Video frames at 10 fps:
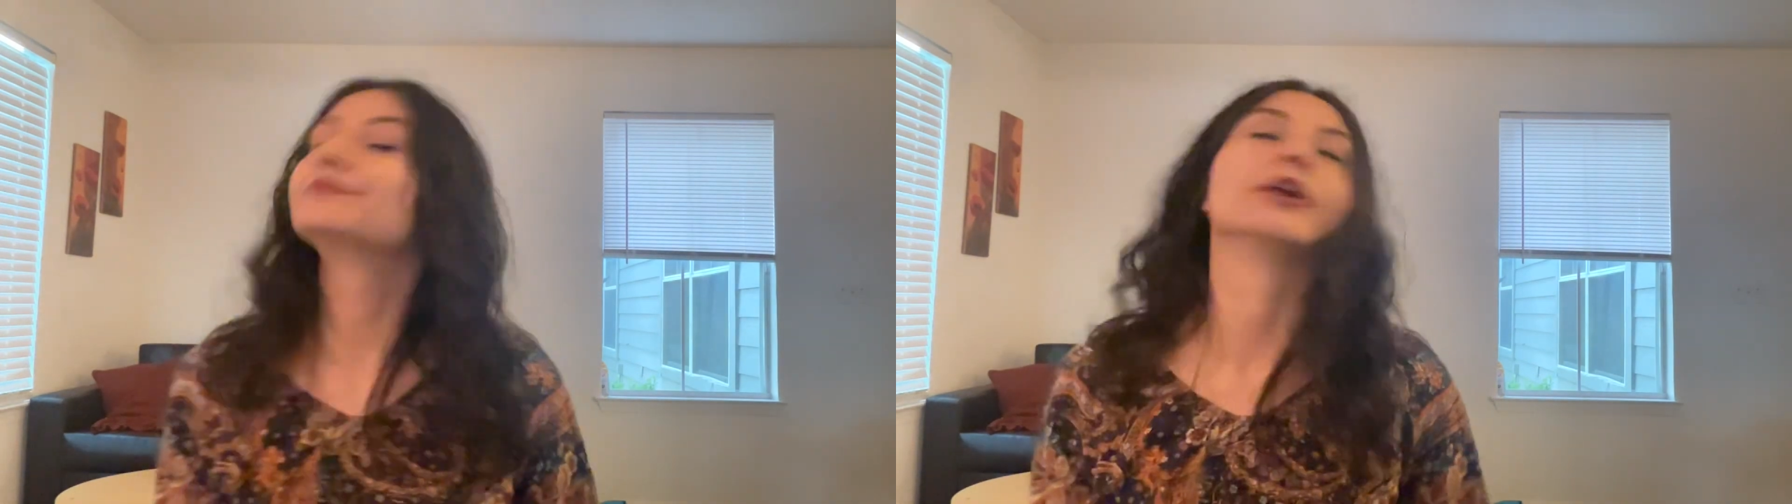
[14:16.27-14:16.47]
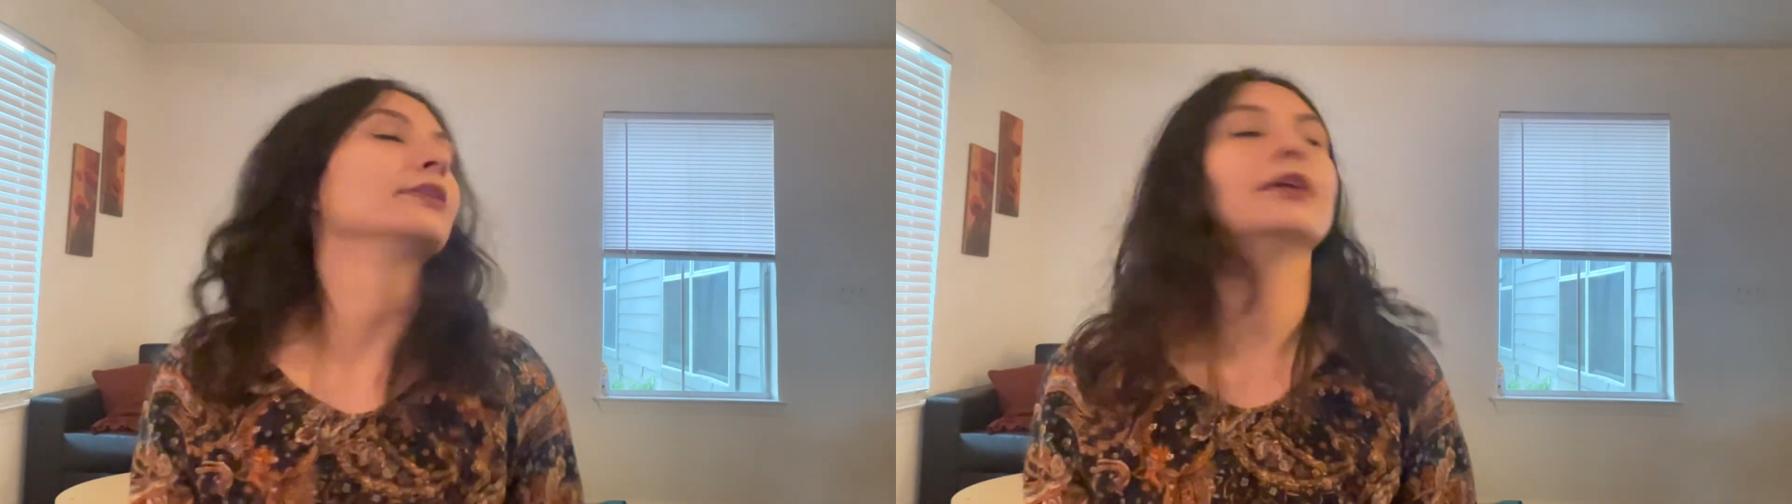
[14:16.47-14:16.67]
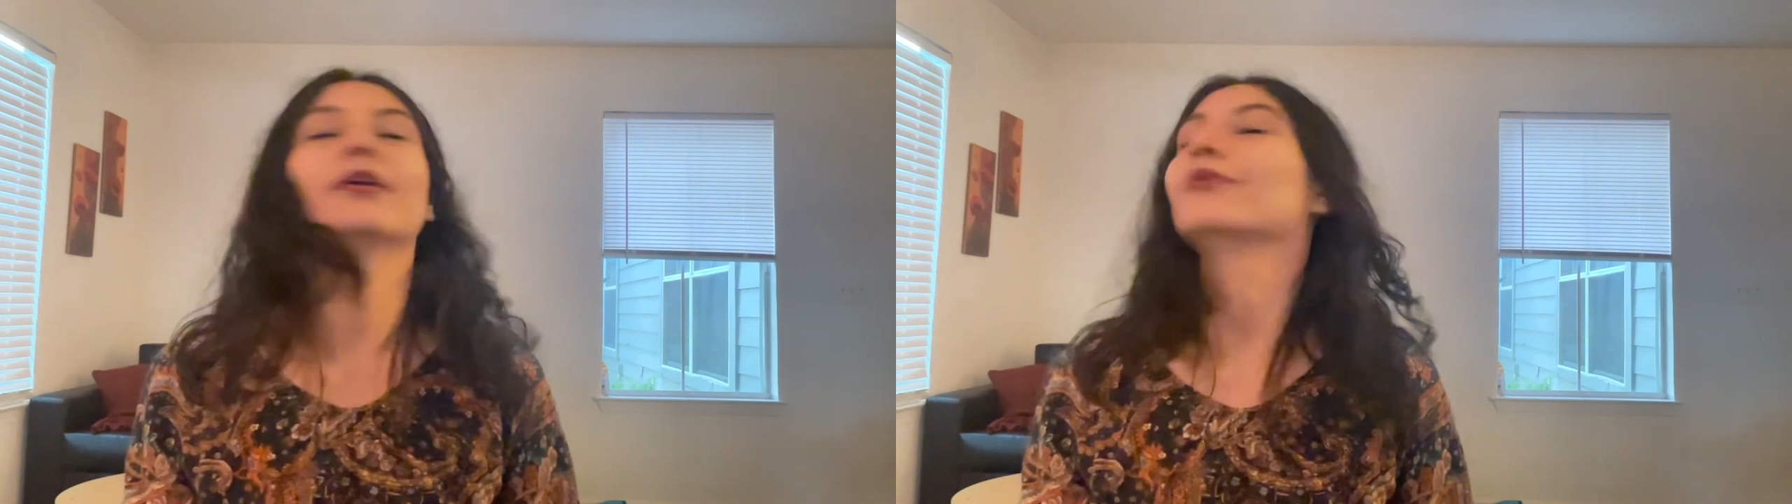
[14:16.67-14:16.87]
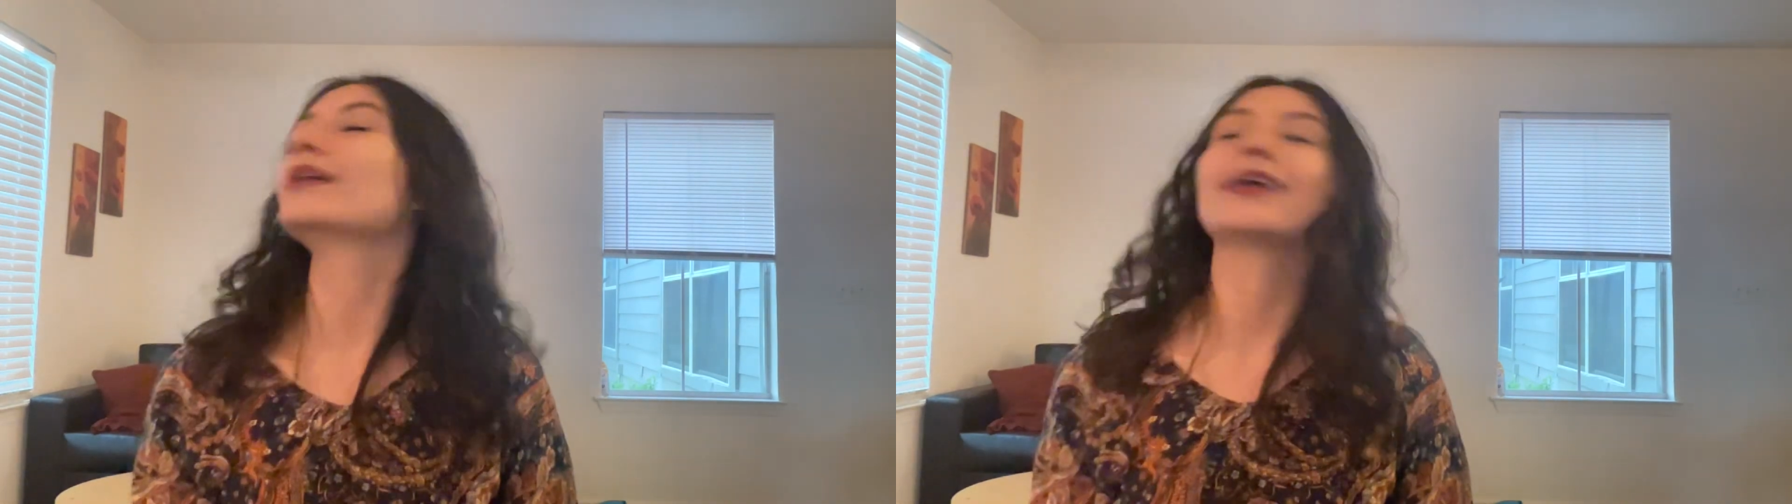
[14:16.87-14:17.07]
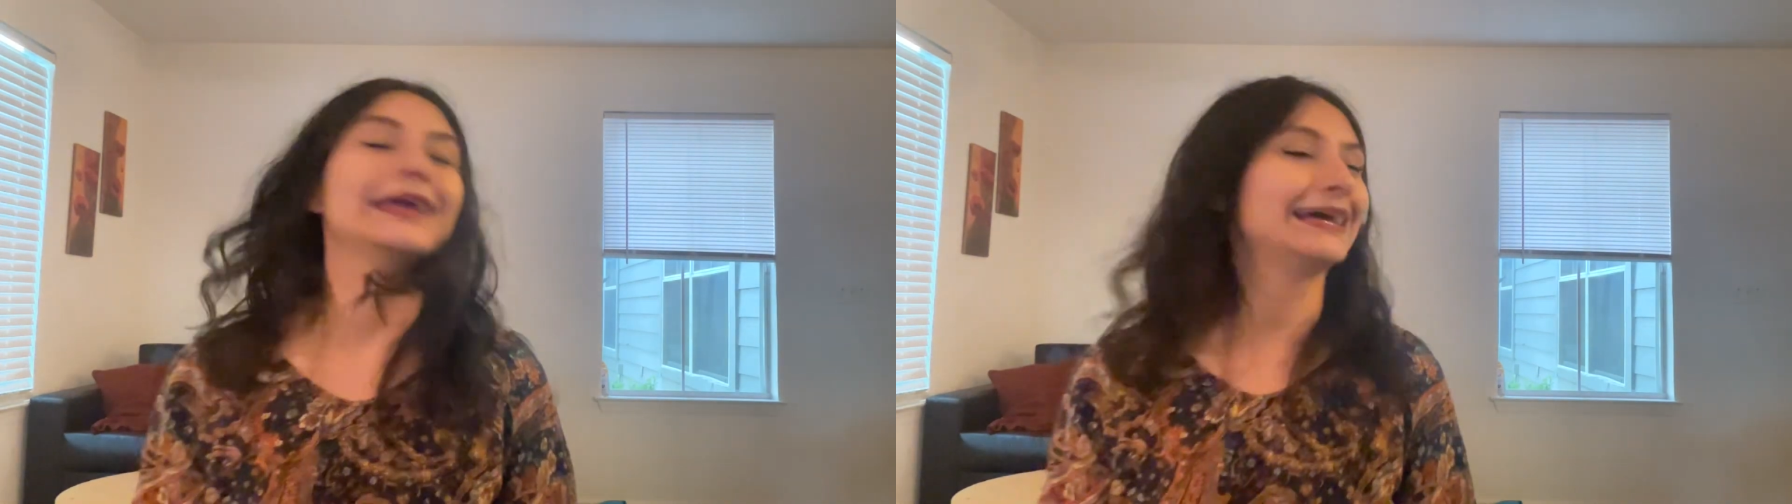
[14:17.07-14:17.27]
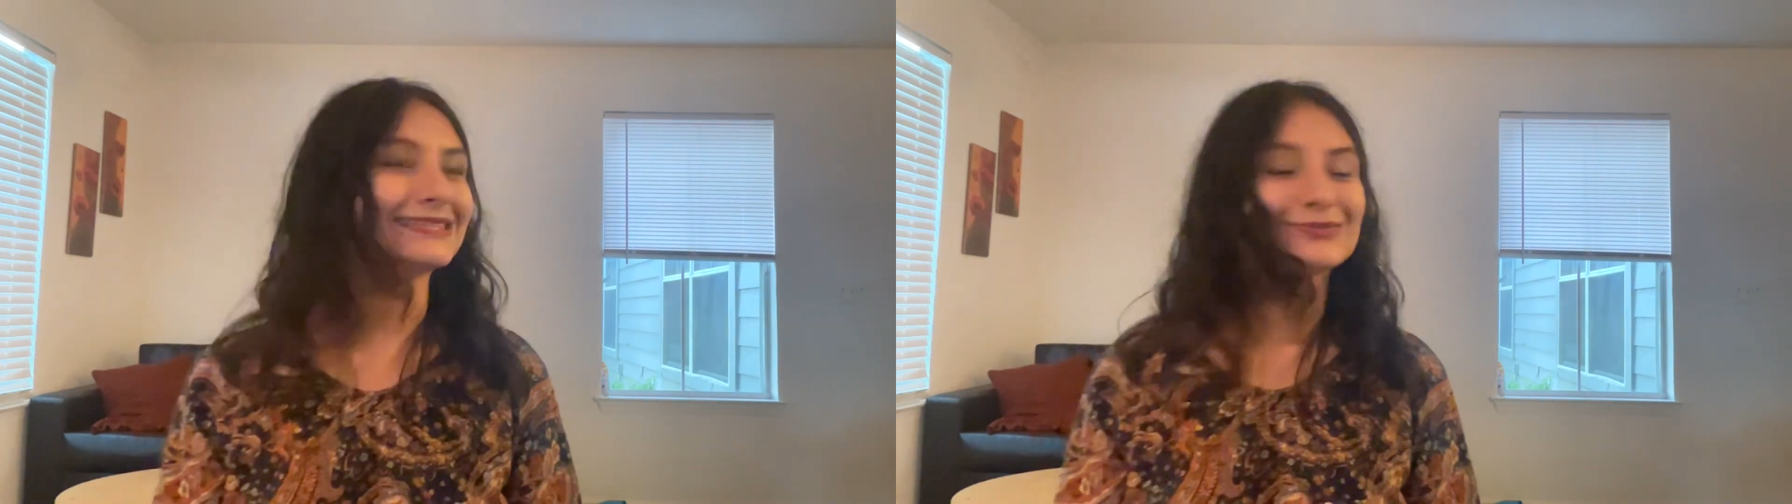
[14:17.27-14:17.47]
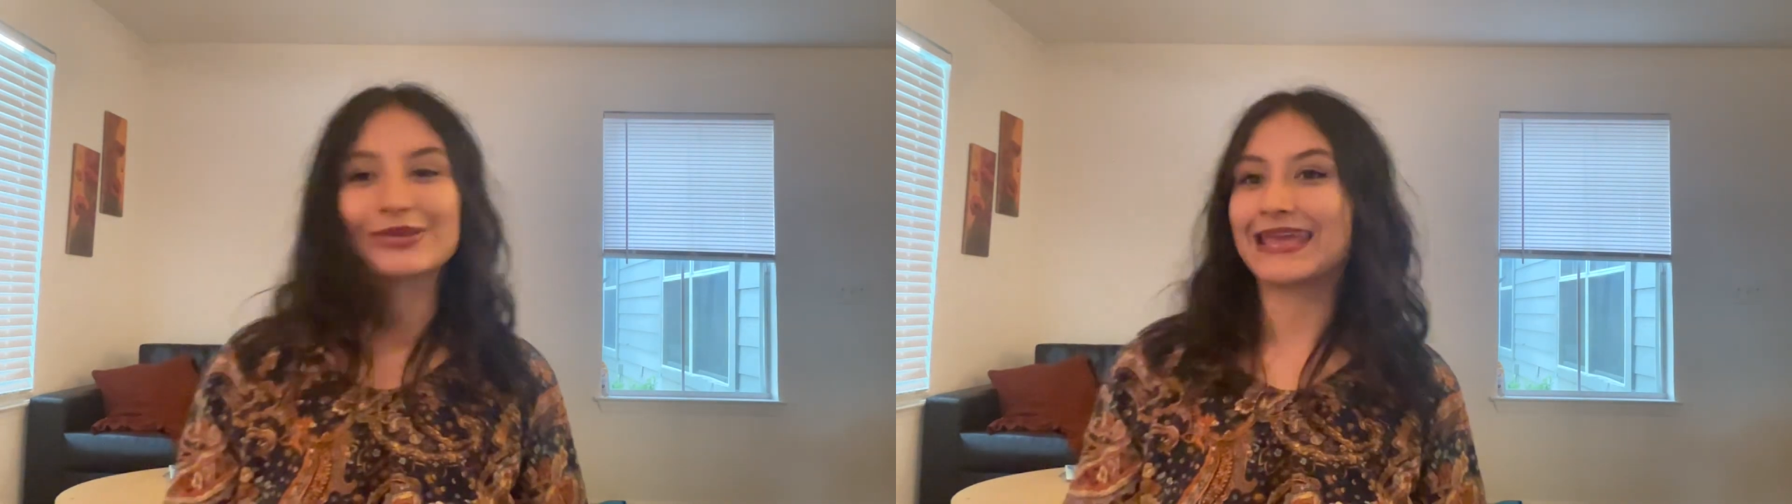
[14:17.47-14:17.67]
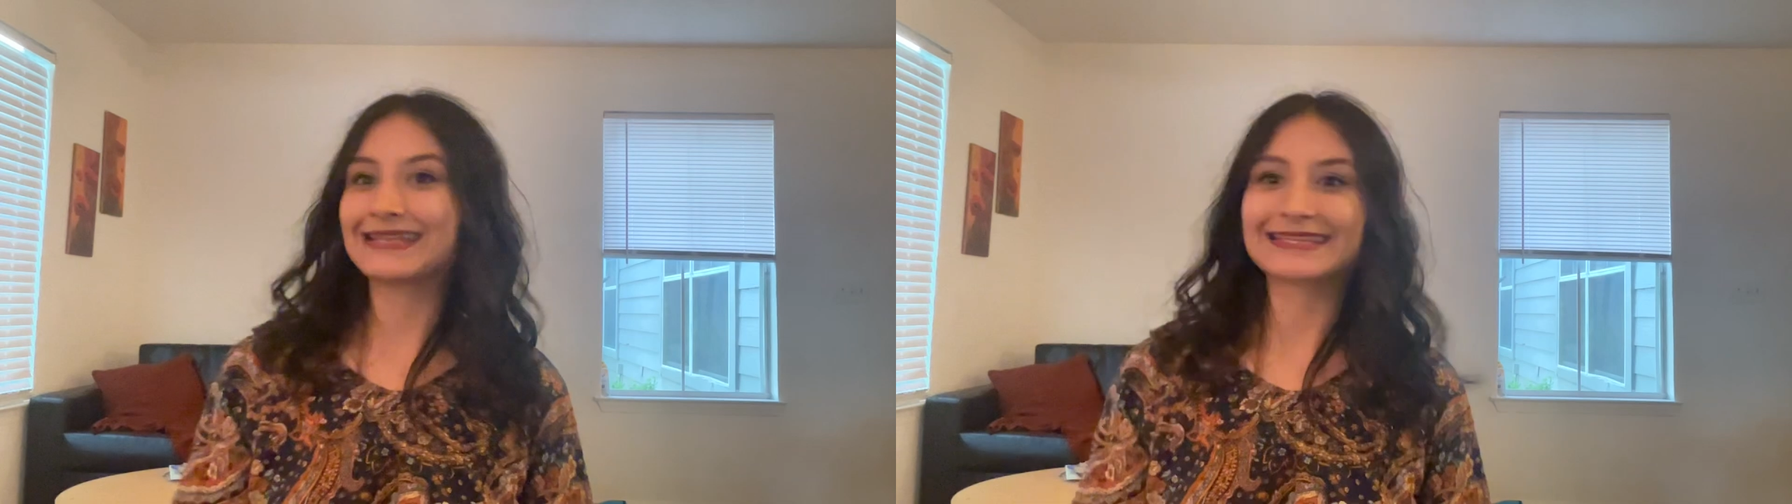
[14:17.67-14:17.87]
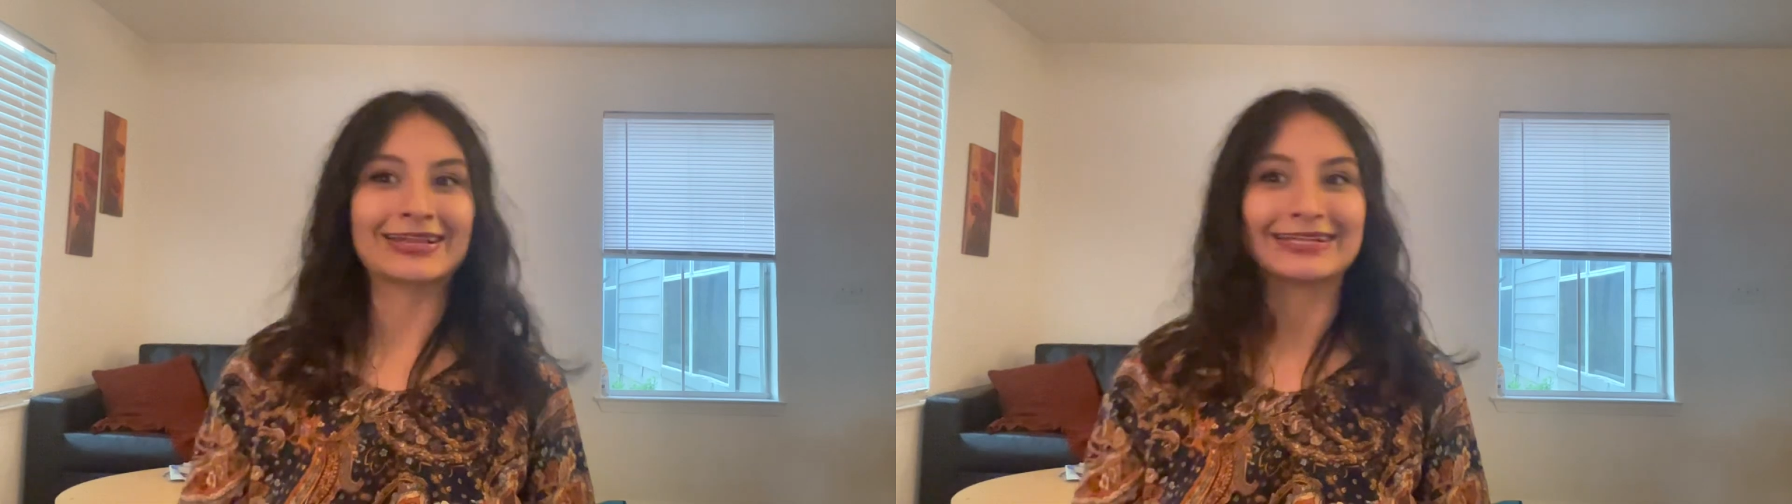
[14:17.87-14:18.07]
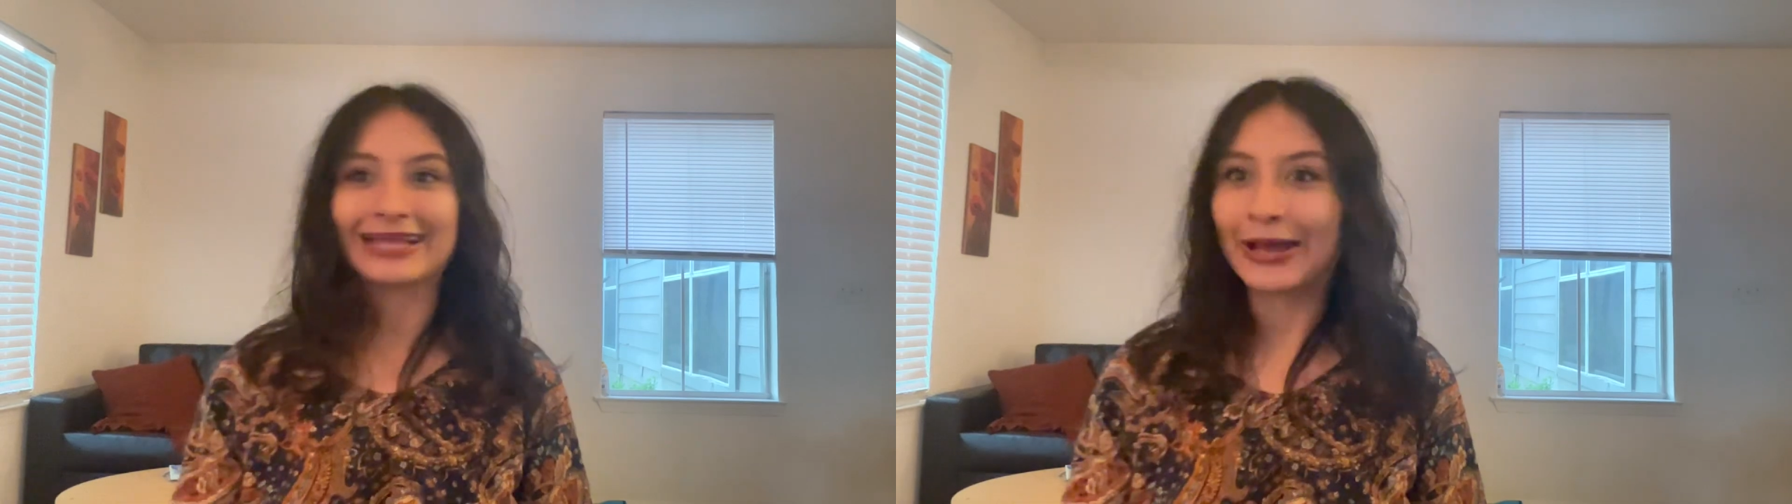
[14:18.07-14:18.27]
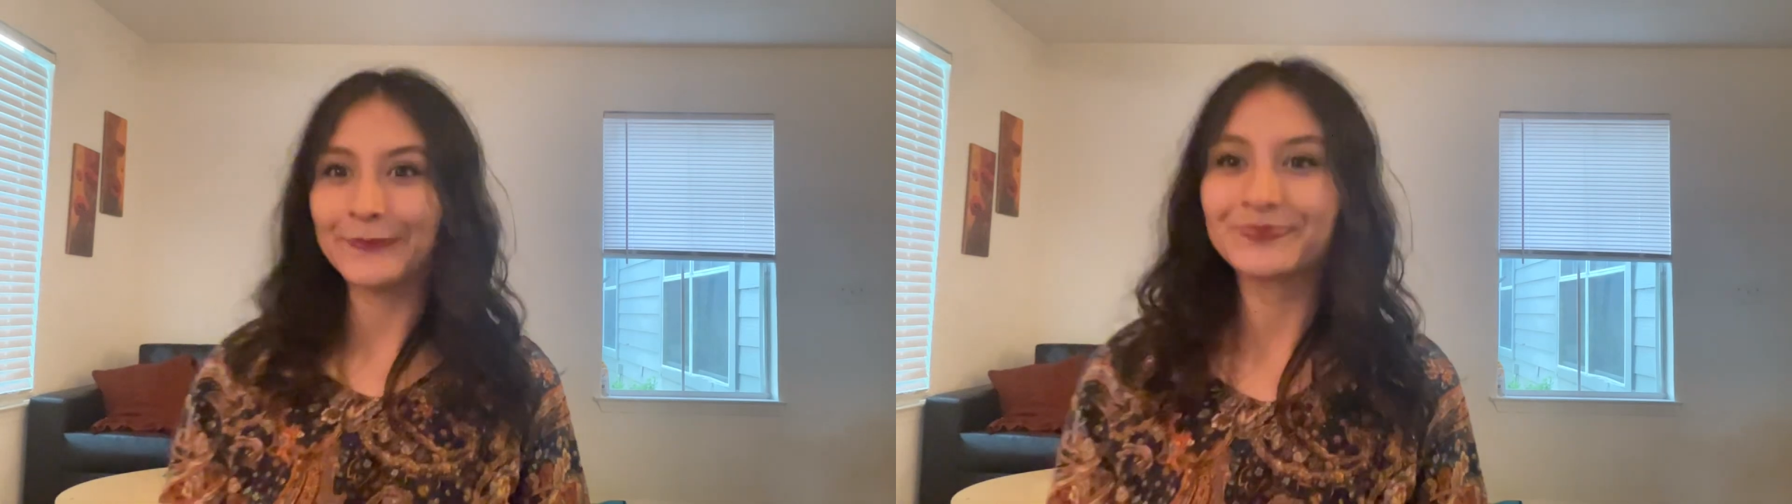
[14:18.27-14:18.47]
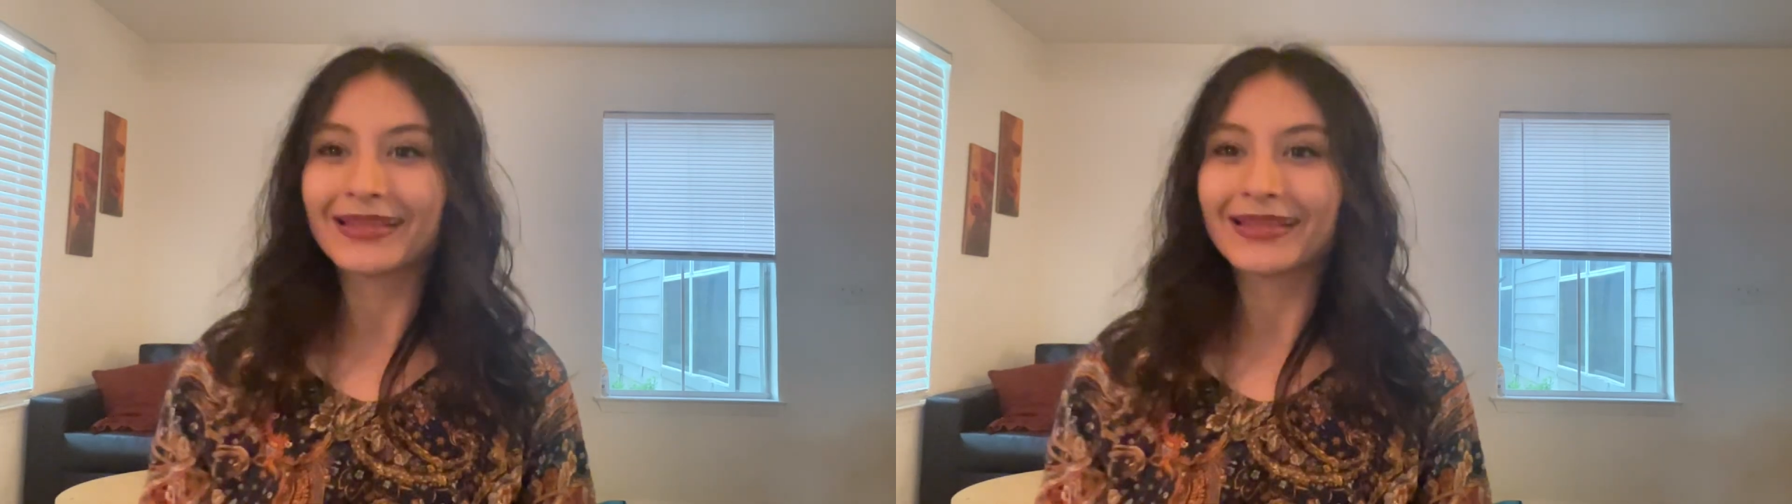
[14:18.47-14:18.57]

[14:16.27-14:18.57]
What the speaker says: No, we can't sing like that.